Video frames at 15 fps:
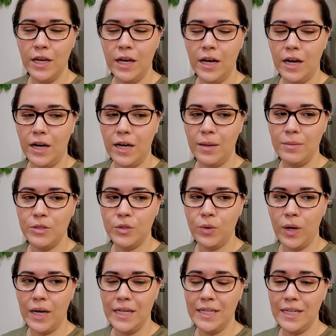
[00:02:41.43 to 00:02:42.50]
So
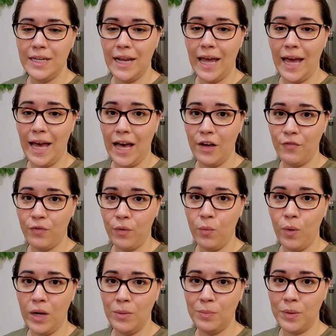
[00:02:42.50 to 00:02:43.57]
I did half for
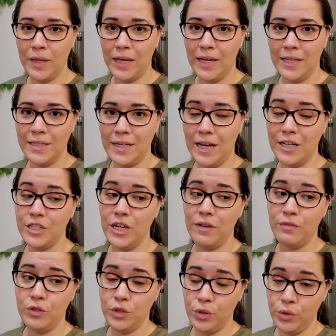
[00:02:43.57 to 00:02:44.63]
one plant. I actually
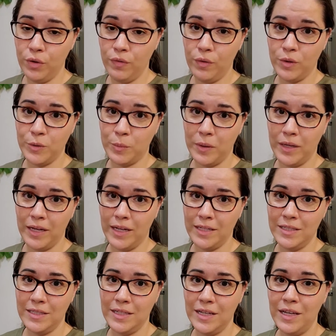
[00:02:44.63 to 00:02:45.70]
have two of those
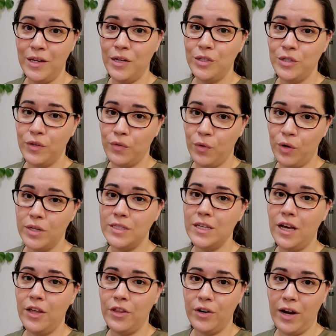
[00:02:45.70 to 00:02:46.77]
plants. So of course the
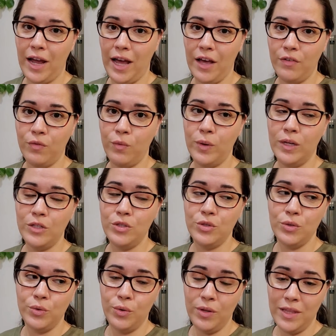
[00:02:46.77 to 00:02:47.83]
other half went
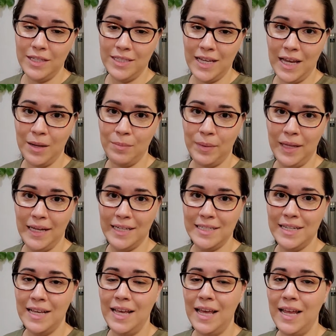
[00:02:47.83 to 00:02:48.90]
to the second plant.
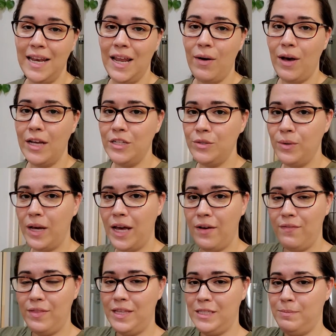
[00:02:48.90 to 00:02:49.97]
Now I do
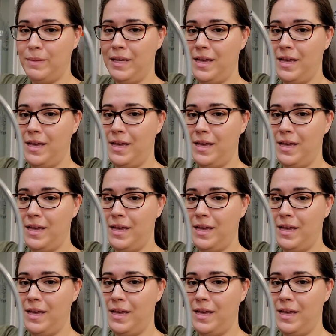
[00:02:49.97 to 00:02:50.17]
have this big